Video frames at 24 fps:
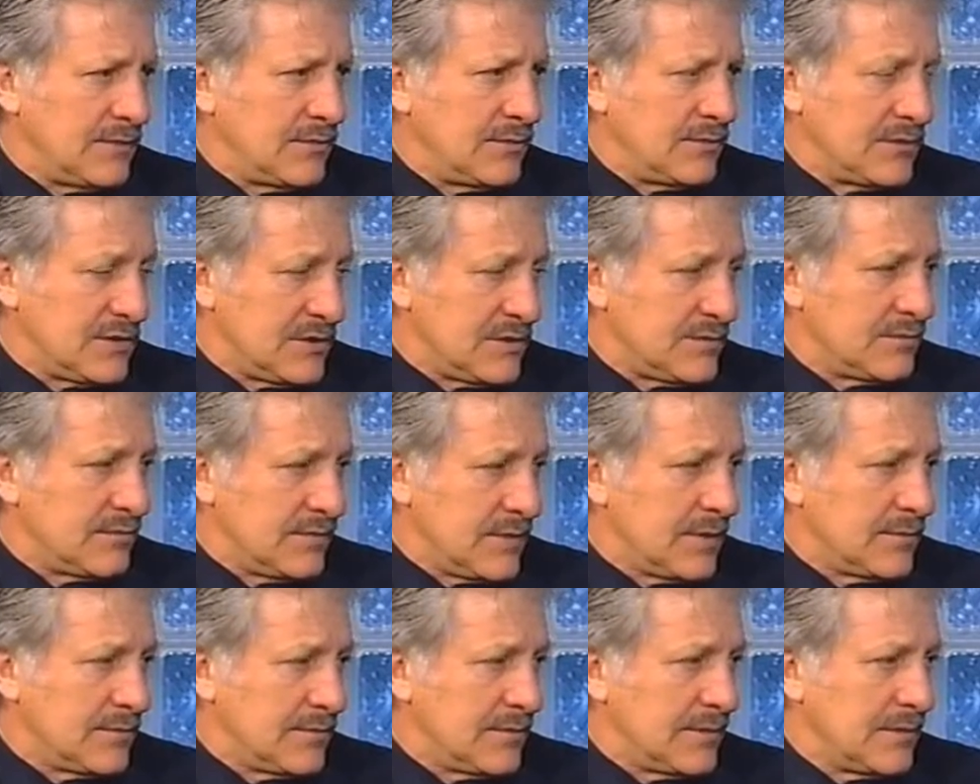which is
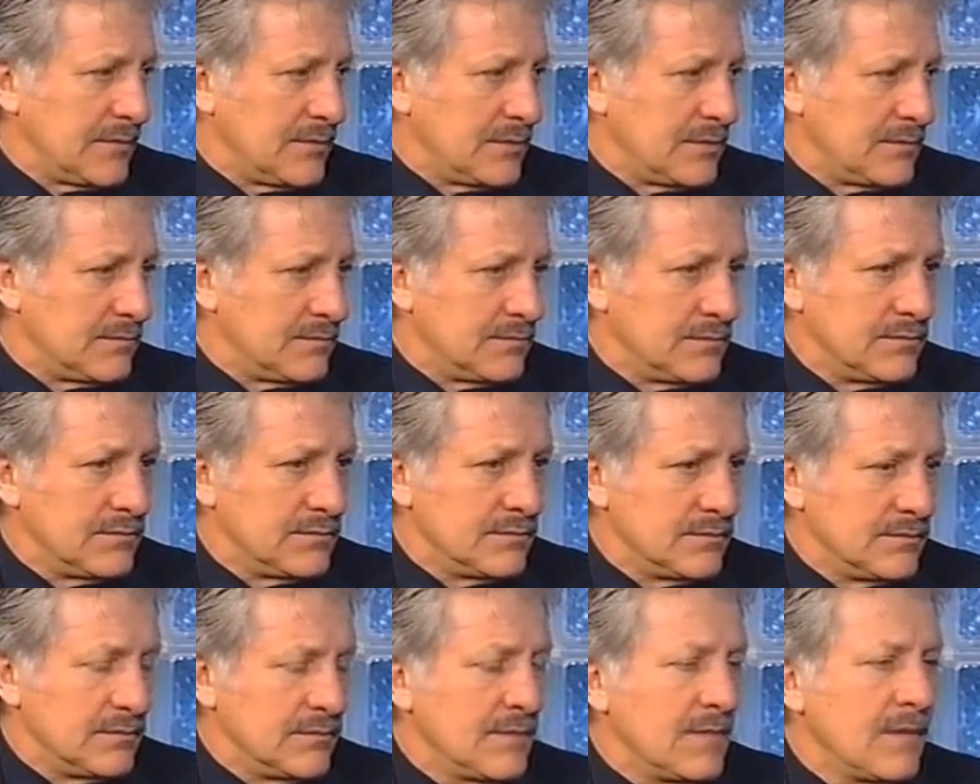probably what
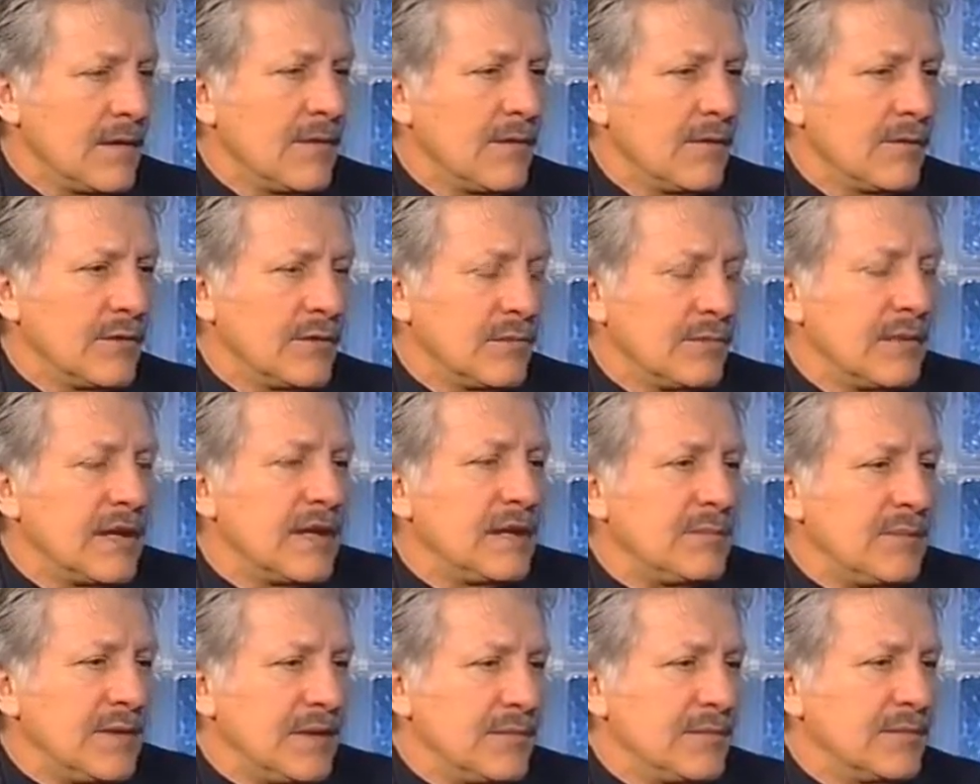unjustly what many
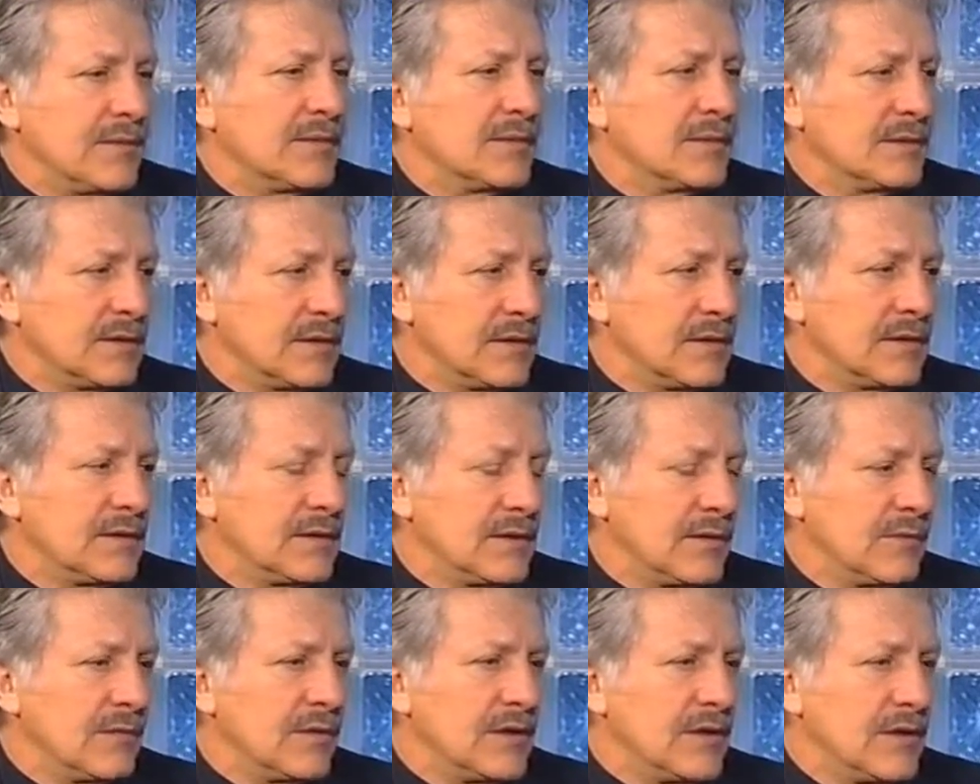you know, people that, that we